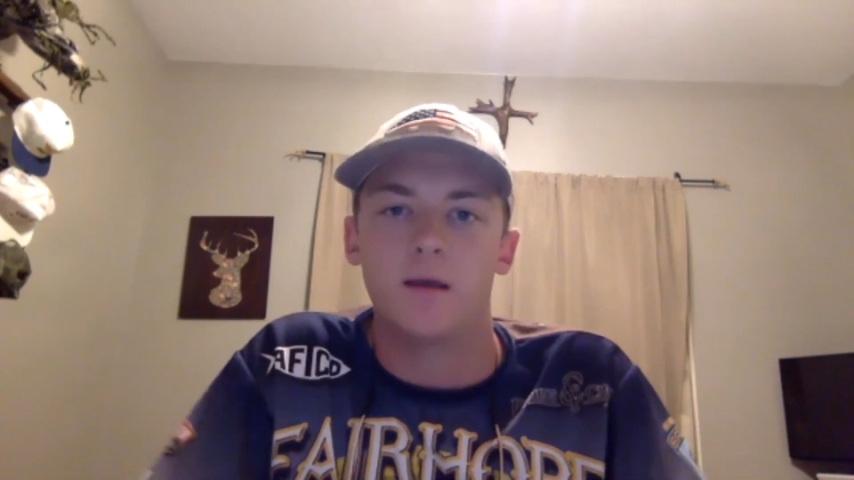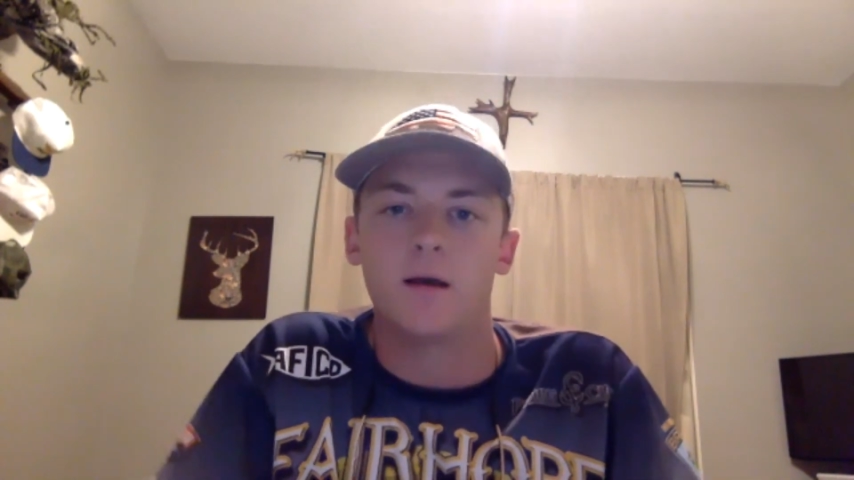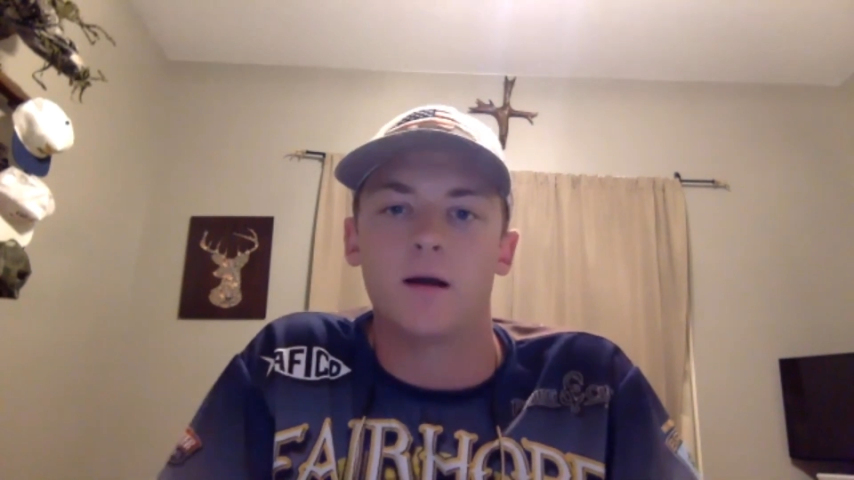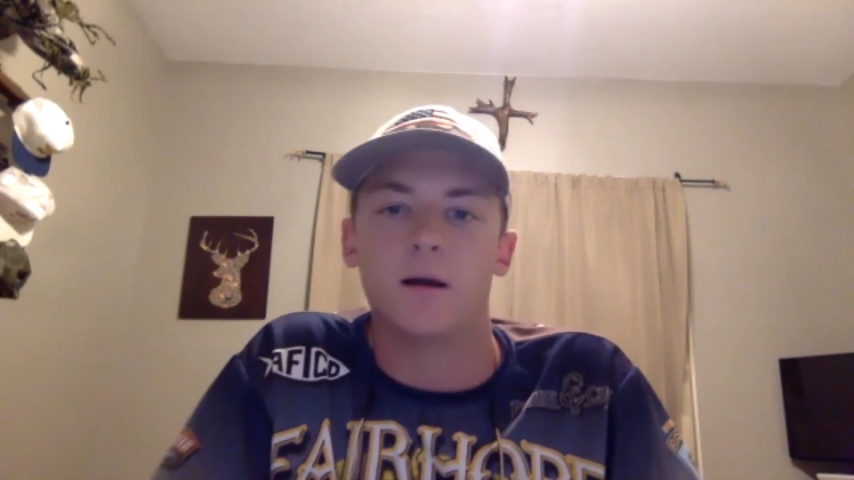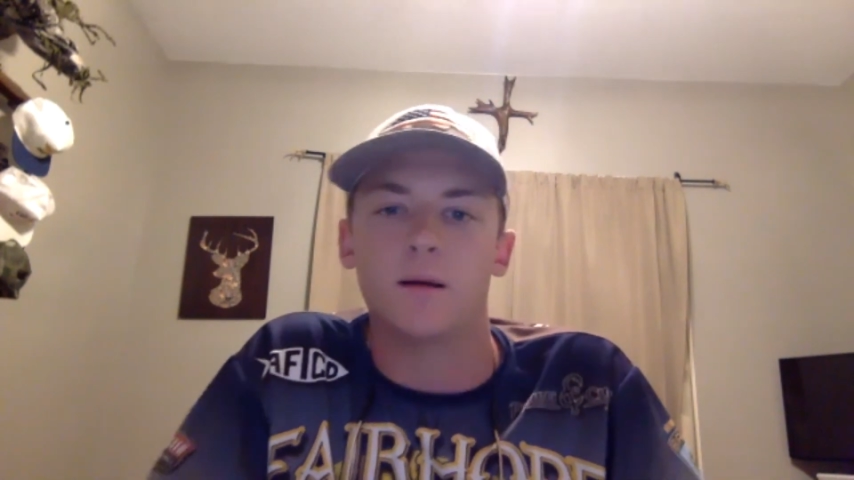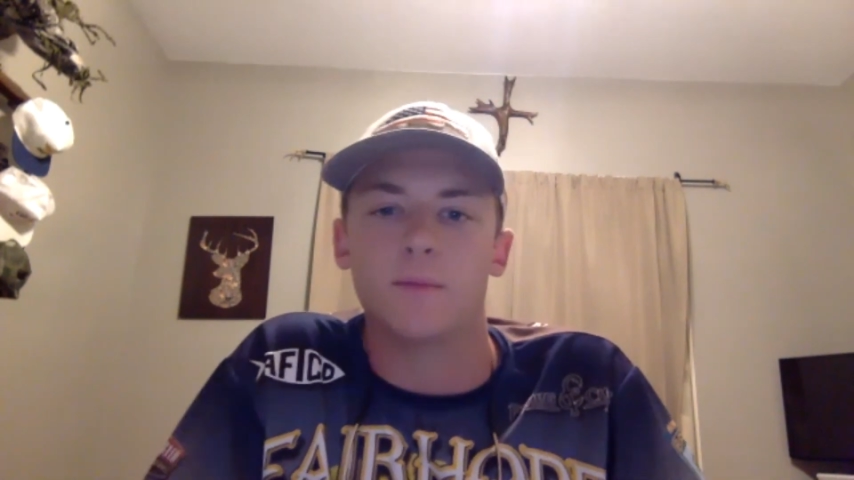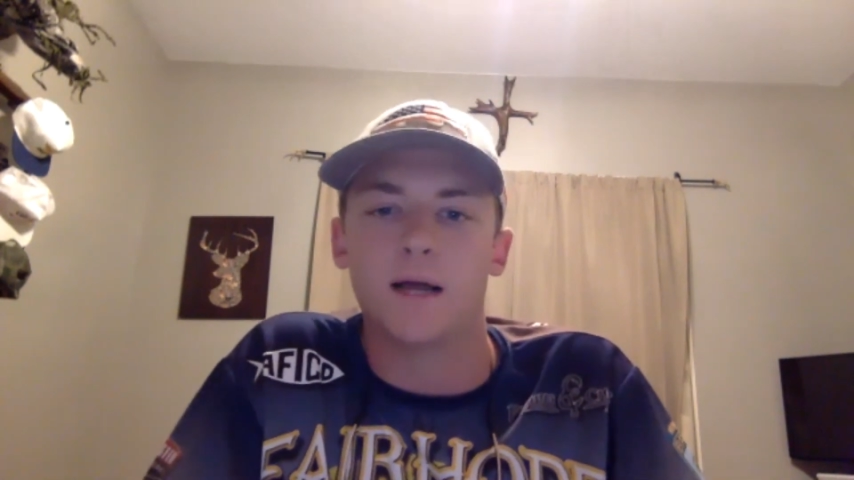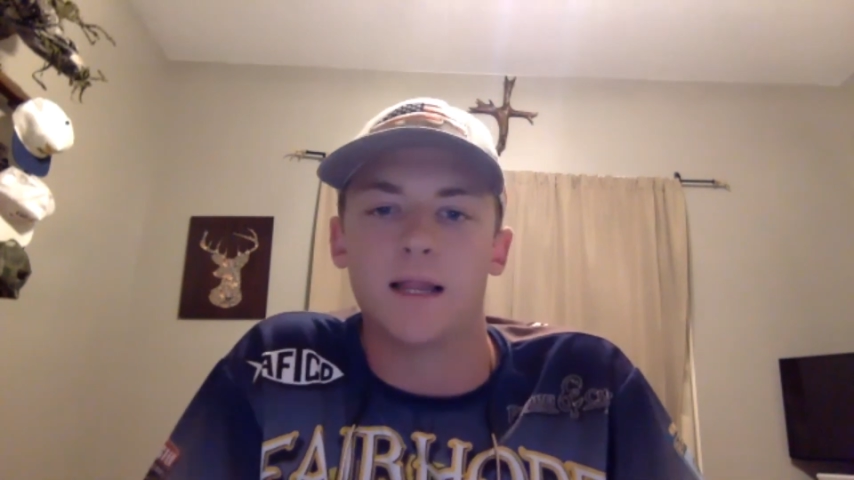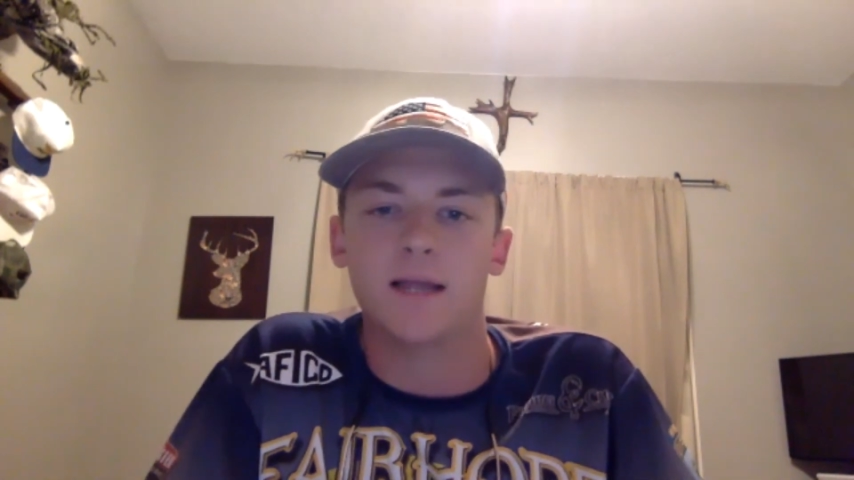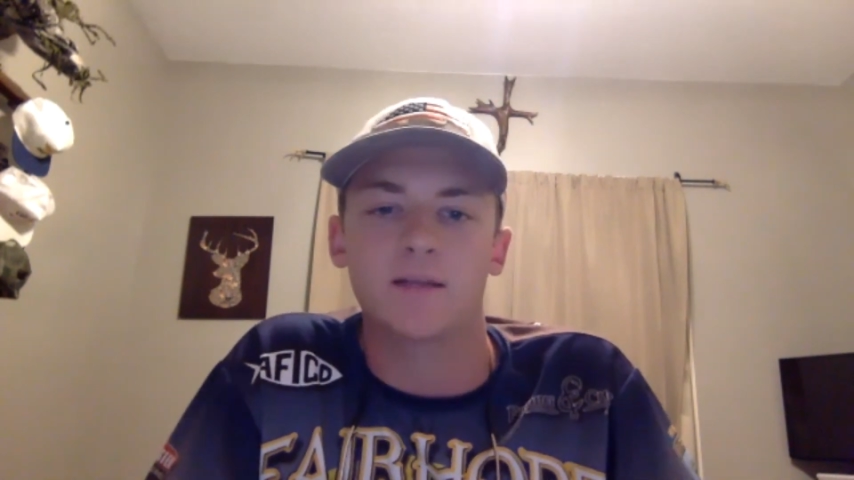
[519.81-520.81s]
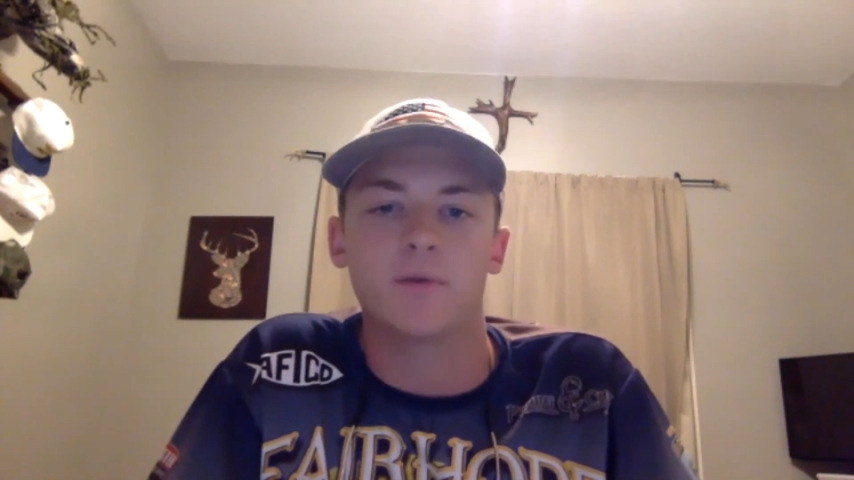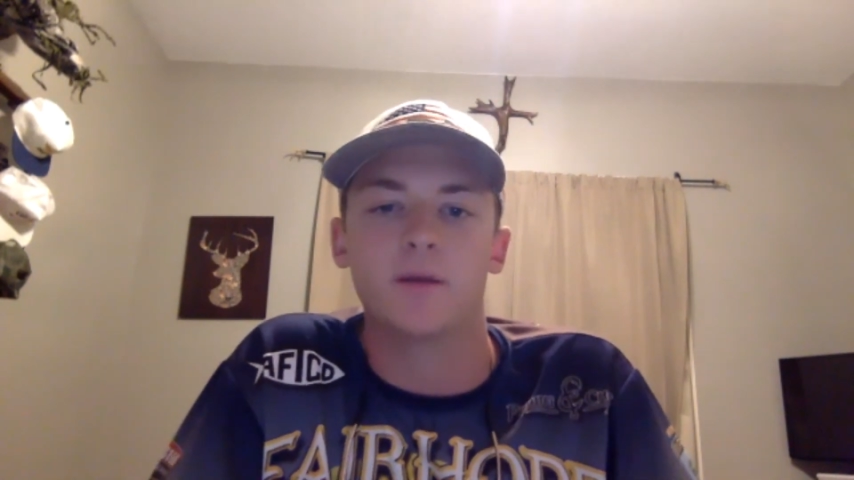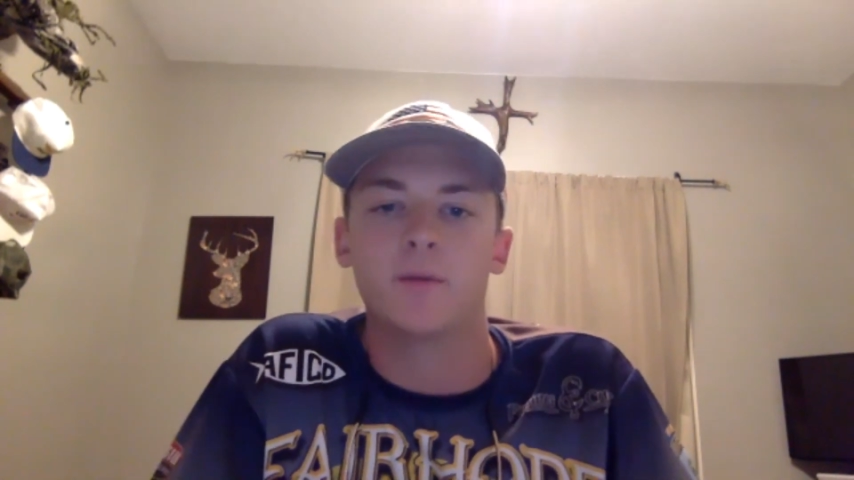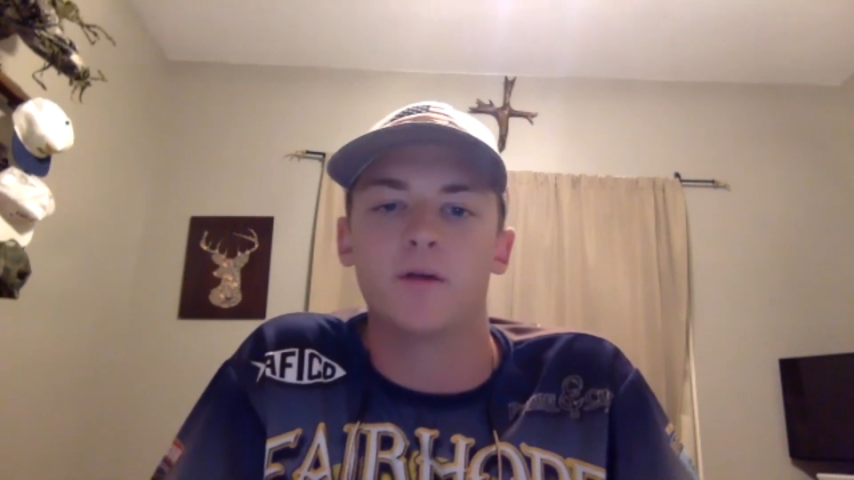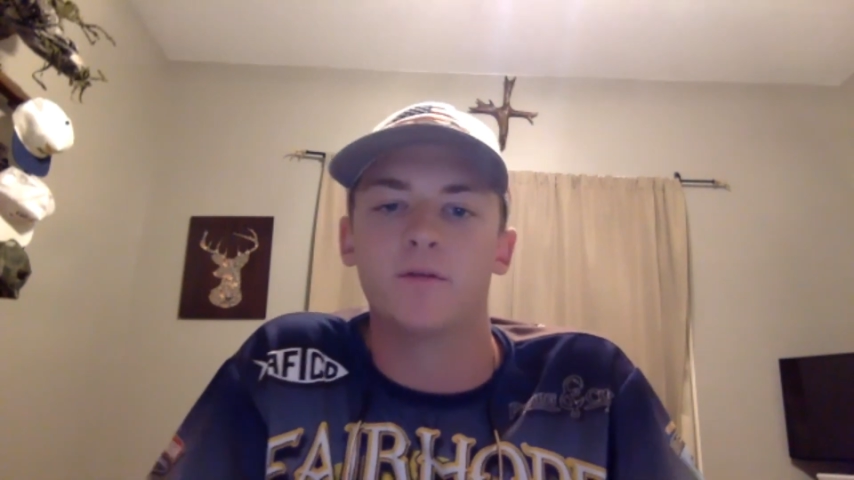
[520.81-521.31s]
I like to
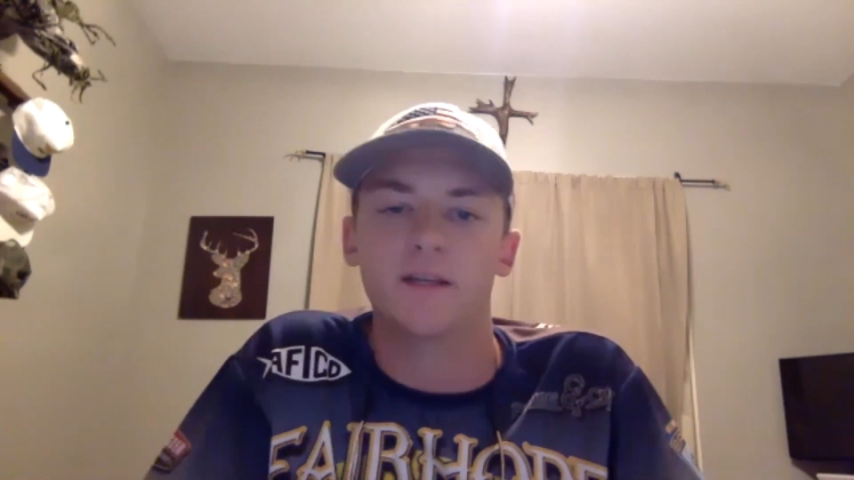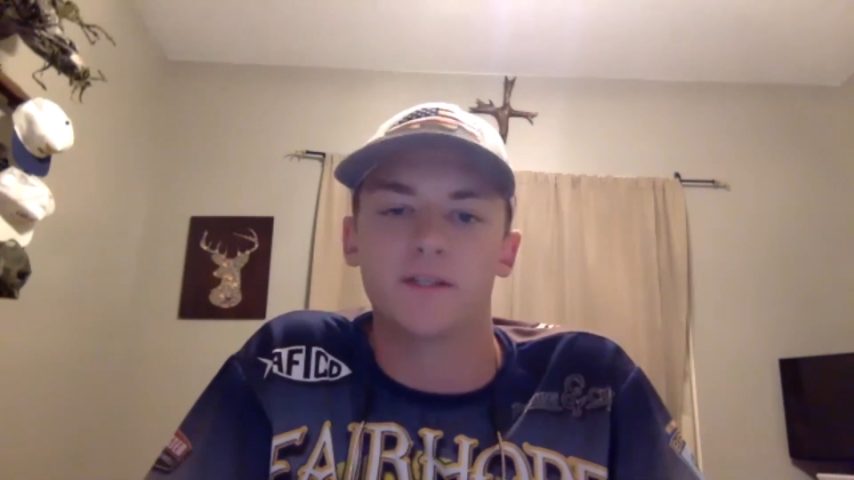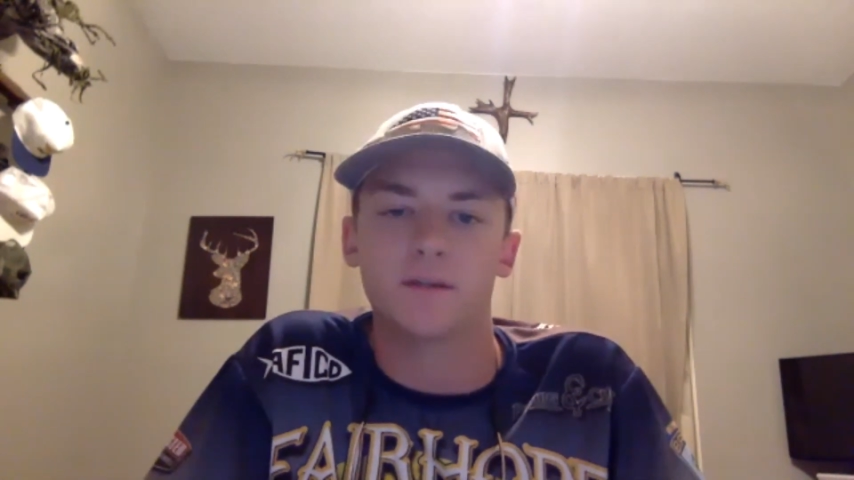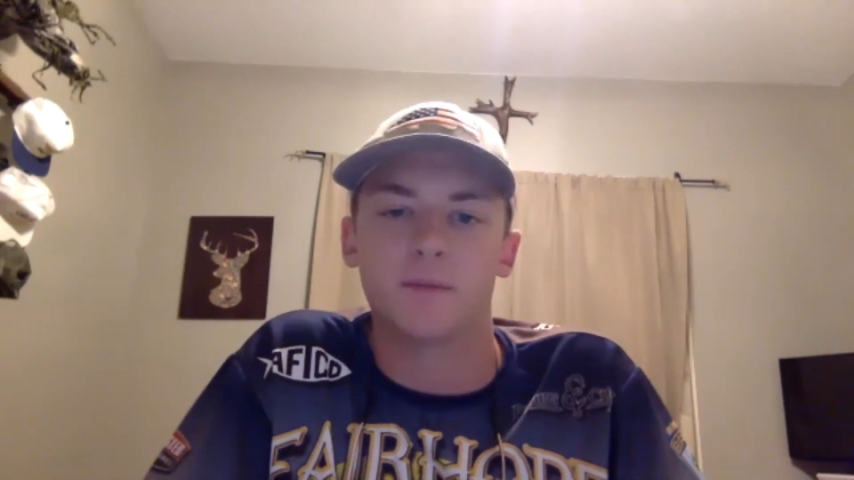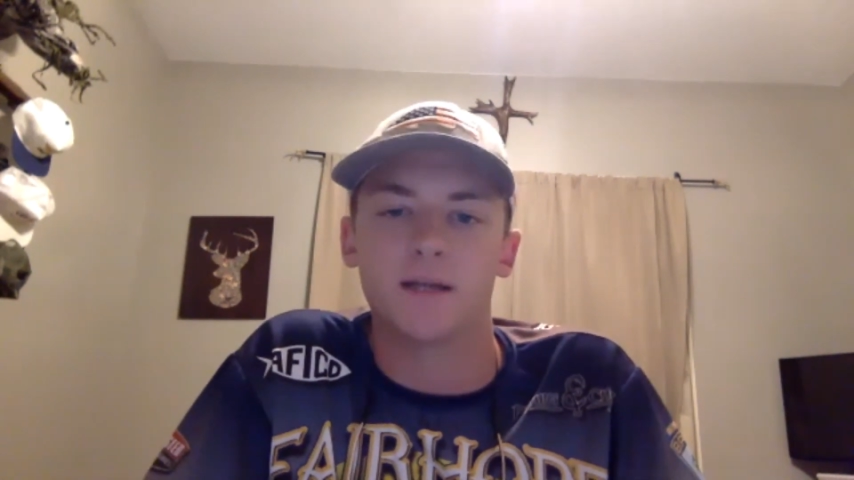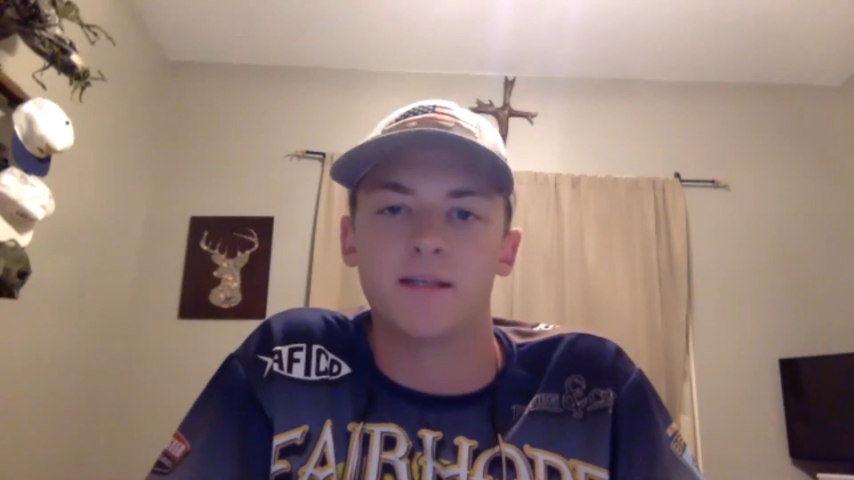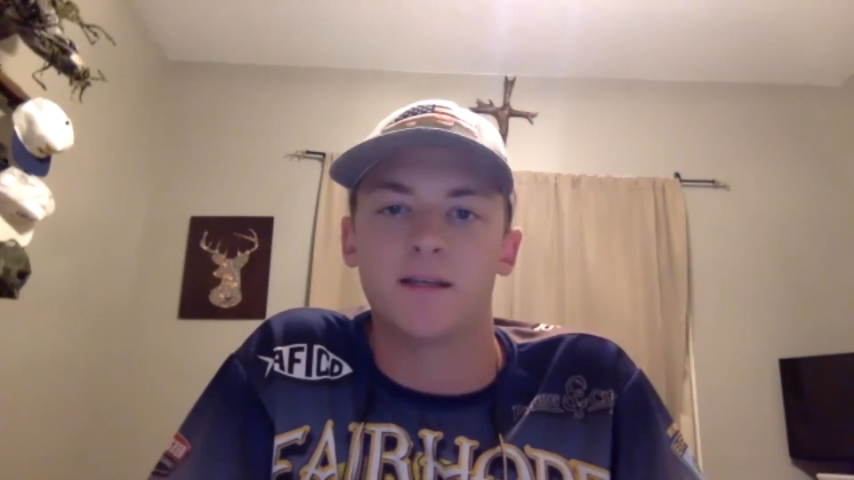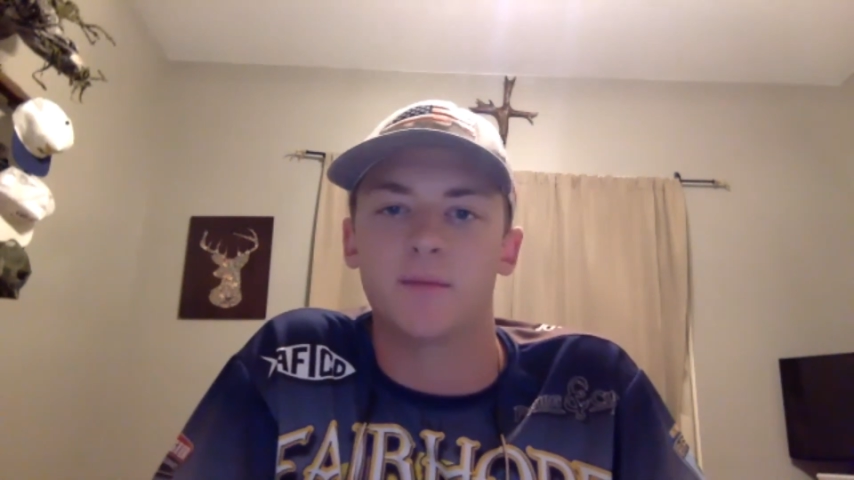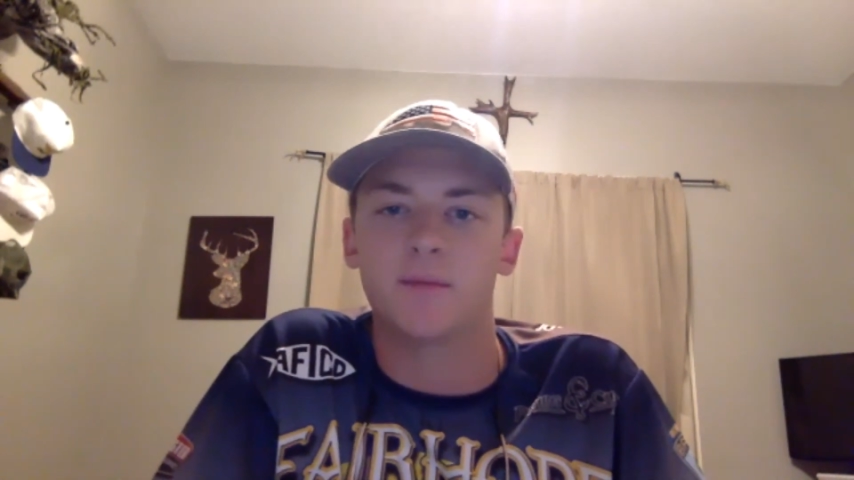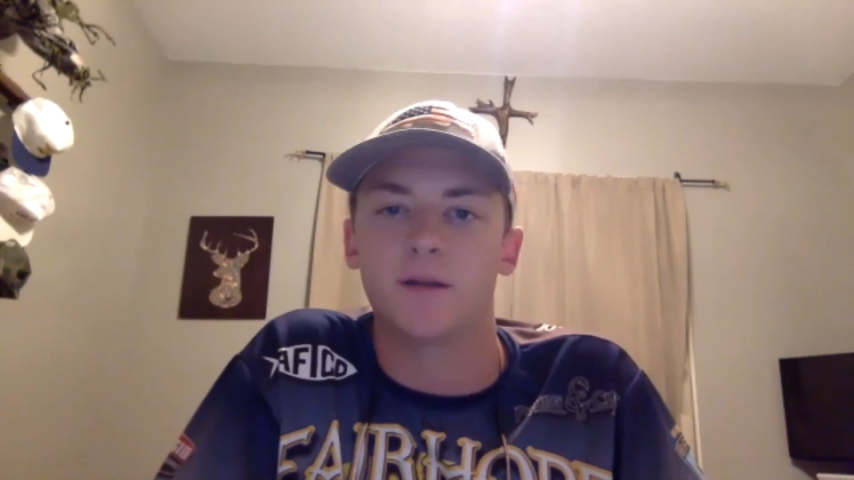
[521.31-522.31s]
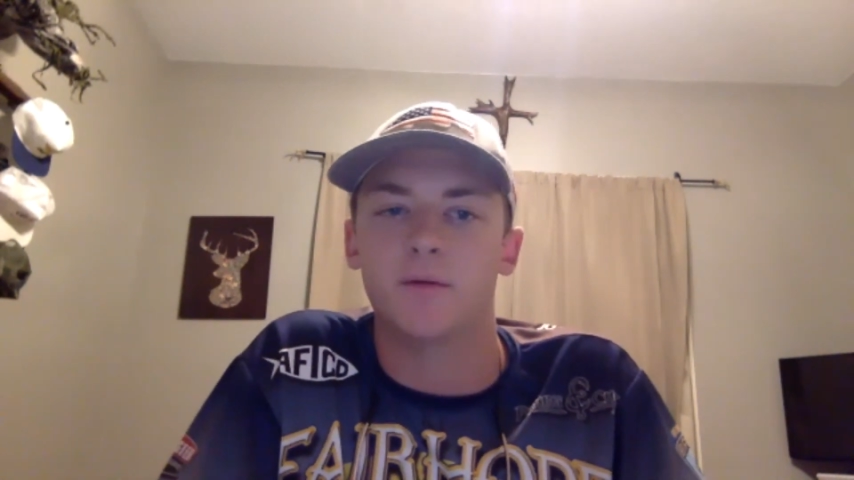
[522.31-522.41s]
bring motivation to my team.